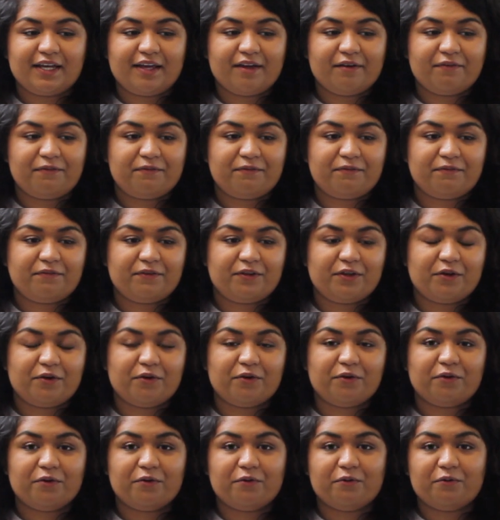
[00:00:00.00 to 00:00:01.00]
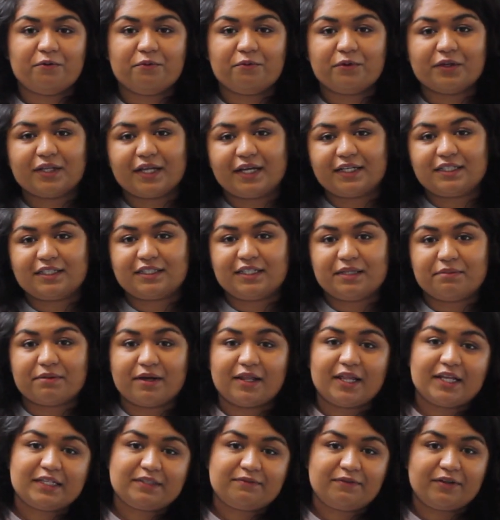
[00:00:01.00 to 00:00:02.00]
if you would like to see
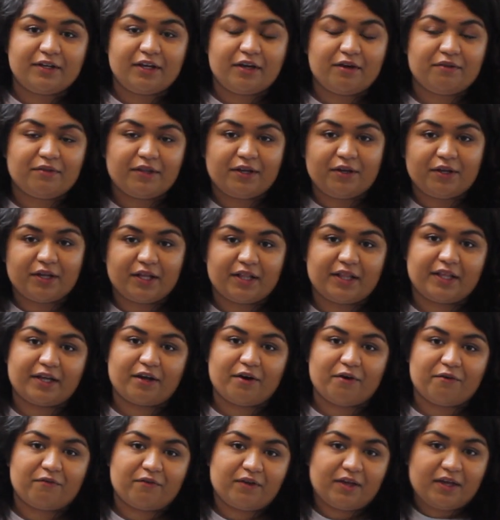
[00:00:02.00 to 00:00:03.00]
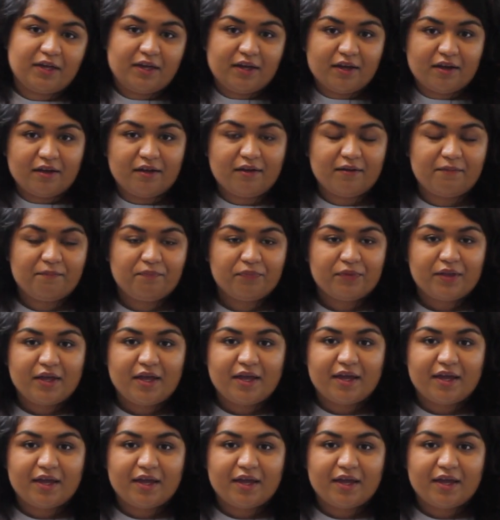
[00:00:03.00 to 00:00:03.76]
my last video, then you can click over here.